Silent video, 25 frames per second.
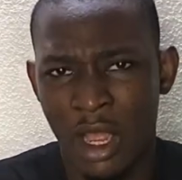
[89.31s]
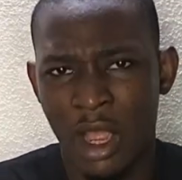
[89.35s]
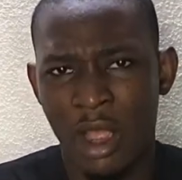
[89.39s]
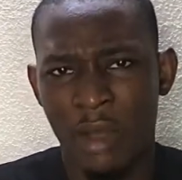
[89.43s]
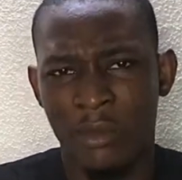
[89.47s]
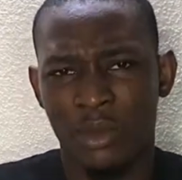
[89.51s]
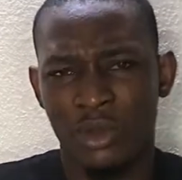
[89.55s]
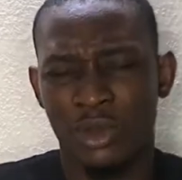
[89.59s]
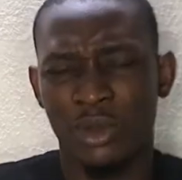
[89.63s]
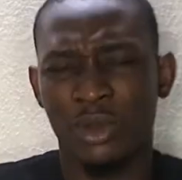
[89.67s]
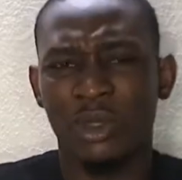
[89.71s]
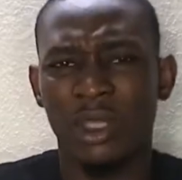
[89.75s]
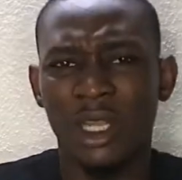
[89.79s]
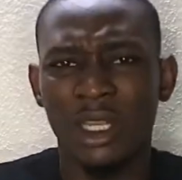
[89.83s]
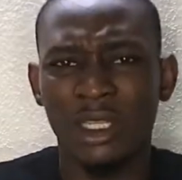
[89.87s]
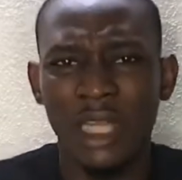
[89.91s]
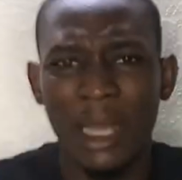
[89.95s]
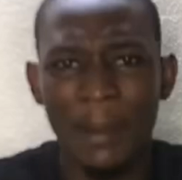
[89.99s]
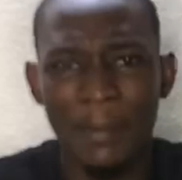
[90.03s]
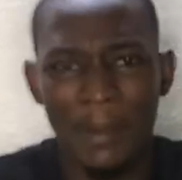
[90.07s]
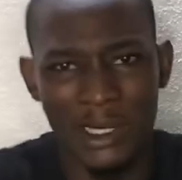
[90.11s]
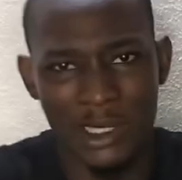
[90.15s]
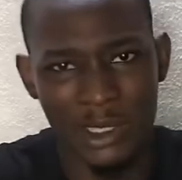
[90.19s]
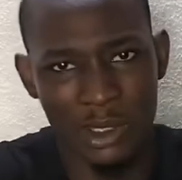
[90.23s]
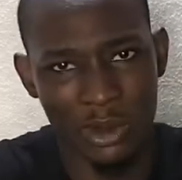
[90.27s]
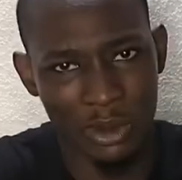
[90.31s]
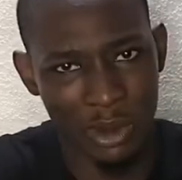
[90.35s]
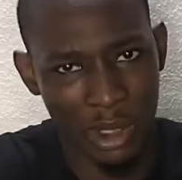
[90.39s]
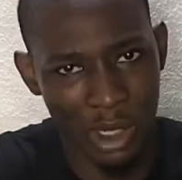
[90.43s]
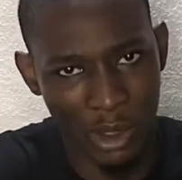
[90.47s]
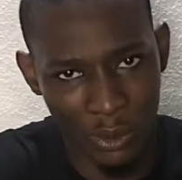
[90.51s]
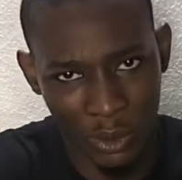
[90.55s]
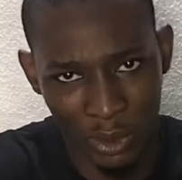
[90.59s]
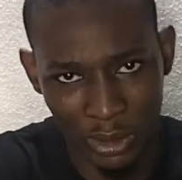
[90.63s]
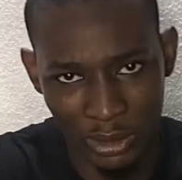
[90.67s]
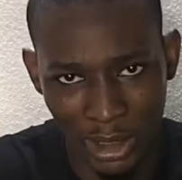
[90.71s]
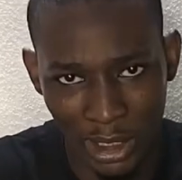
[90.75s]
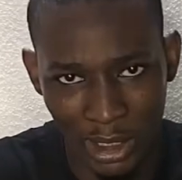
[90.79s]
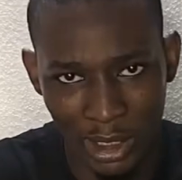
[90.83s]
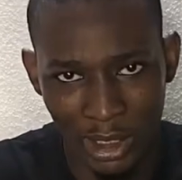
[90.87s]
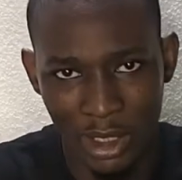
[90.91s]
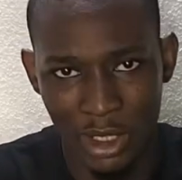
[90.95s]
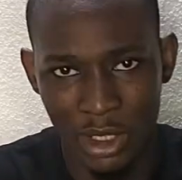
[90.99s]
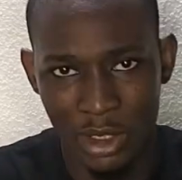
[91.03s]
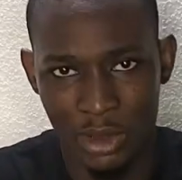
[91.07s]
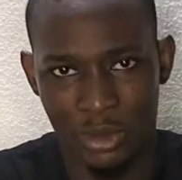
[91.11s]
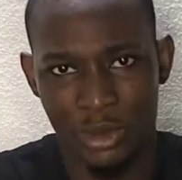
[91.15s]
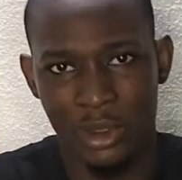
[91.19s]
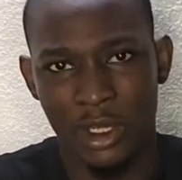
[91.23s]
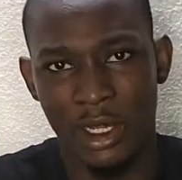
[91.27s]
Must you take that particular water
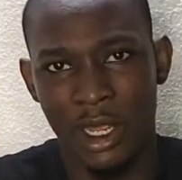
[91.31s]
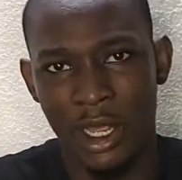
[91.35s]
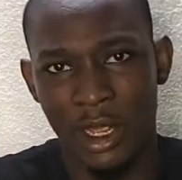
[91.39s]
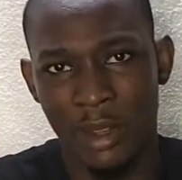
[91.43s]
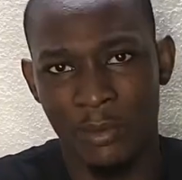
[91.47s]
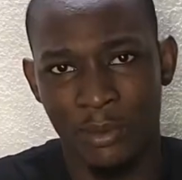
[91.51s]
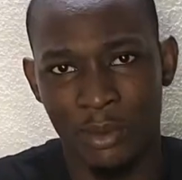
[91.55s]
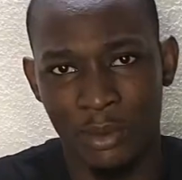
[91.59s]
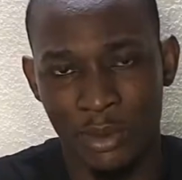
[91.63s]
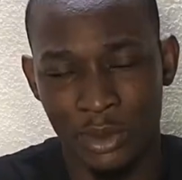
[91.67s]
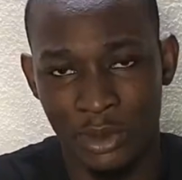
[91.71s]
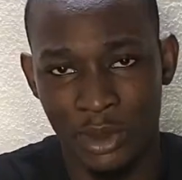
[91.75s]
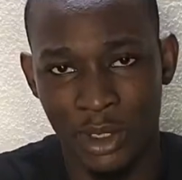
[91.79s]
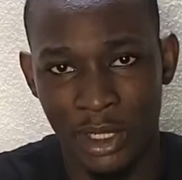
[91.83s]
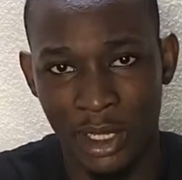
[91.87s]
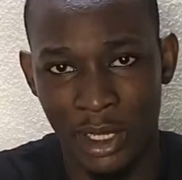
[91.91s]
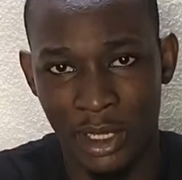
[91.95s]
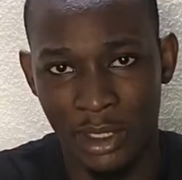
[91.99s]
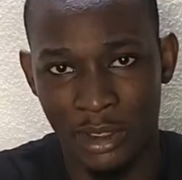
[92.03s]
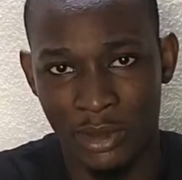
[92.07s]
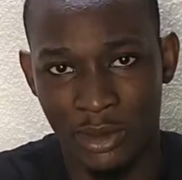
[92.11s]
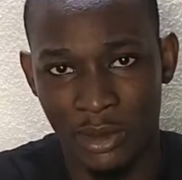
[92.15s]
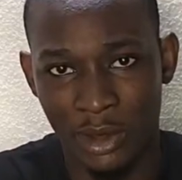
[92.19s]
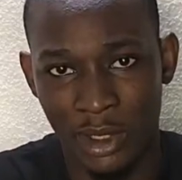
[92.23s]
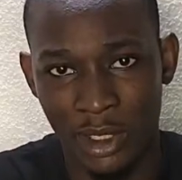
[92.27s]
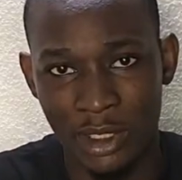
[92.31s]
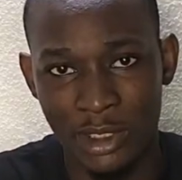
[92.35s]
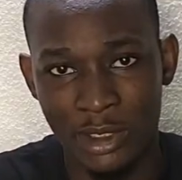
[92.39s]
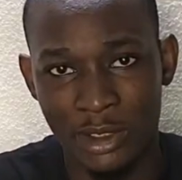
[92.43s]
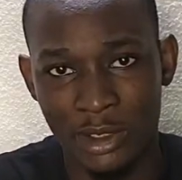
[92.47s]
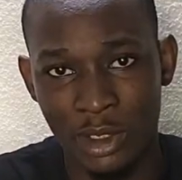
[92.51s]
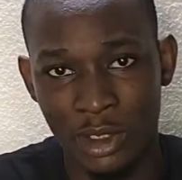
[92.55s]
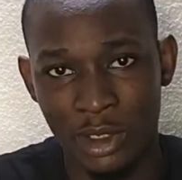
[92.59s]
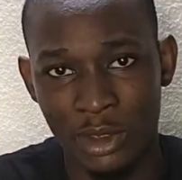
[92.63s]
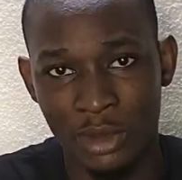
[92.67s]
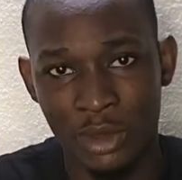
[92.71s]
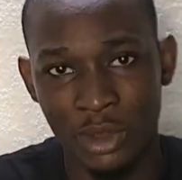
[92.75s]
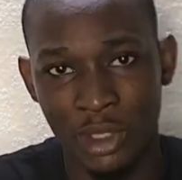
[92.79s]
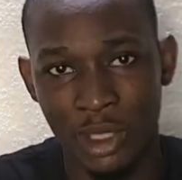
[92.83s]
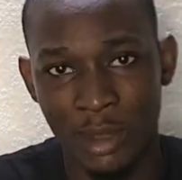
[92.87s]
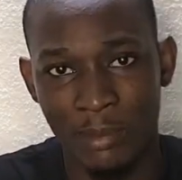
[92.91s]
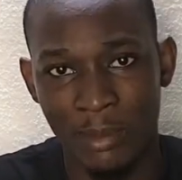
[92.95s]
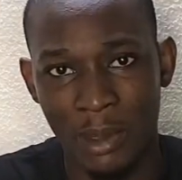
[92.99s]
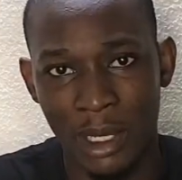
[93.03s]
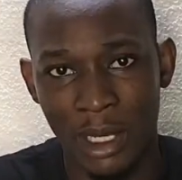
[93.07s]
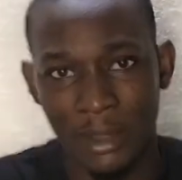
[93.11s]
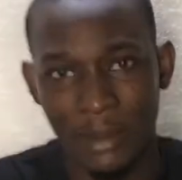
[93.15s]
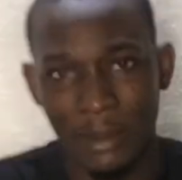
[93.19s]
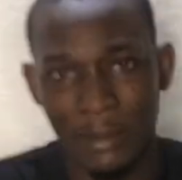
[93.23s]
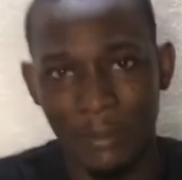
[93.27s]
to the airport, into the
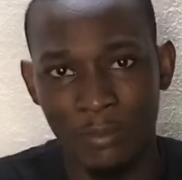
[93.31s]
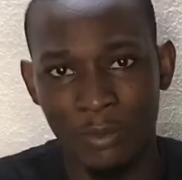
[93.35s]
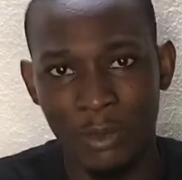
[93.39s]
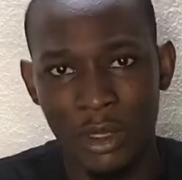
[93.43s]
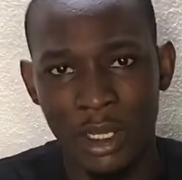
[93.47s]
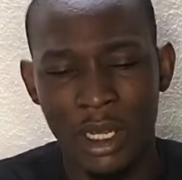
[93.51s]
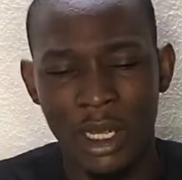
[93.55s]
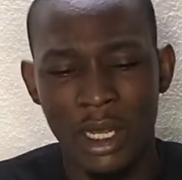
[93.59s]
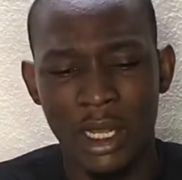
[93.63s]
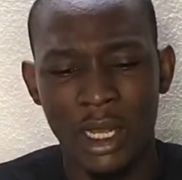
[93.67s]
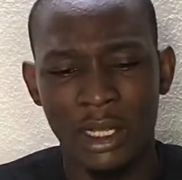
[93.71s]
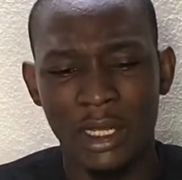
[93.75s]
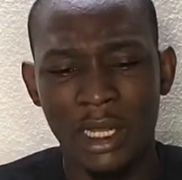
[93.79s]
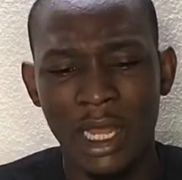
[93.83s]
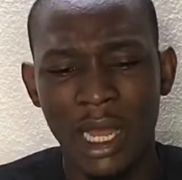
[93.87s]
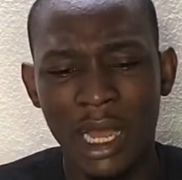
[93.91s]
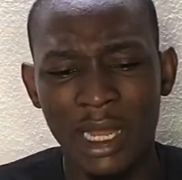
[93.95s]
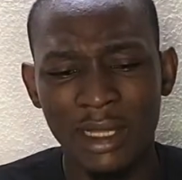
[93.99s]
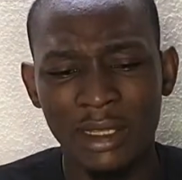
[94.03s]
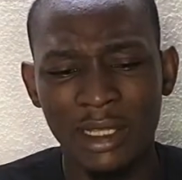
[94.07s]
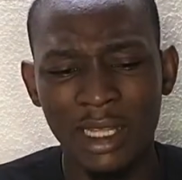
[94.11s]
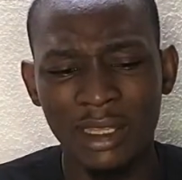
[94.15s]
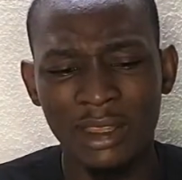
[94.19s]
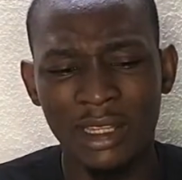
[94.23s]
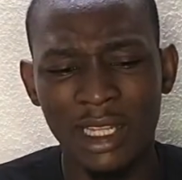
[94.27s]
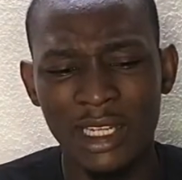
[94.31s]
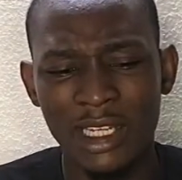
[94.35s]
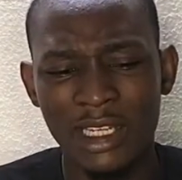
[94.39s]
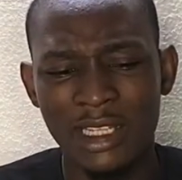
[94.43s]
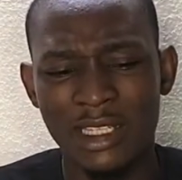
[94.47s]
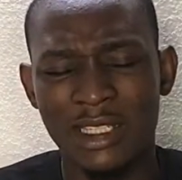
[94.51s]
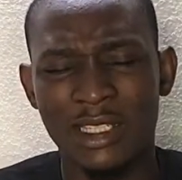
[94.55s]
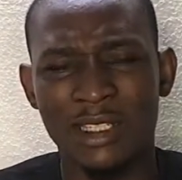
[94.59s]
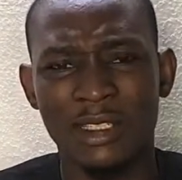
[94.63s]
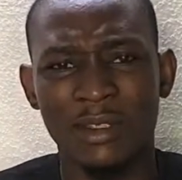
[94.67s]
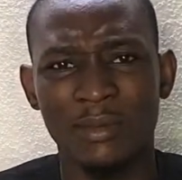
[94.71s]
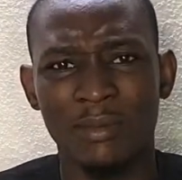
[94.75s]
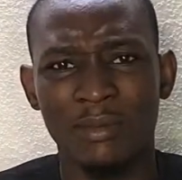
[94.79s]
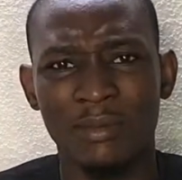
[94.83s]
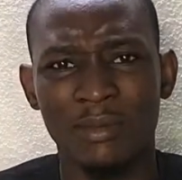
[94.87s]
plane? Now, and that thing is,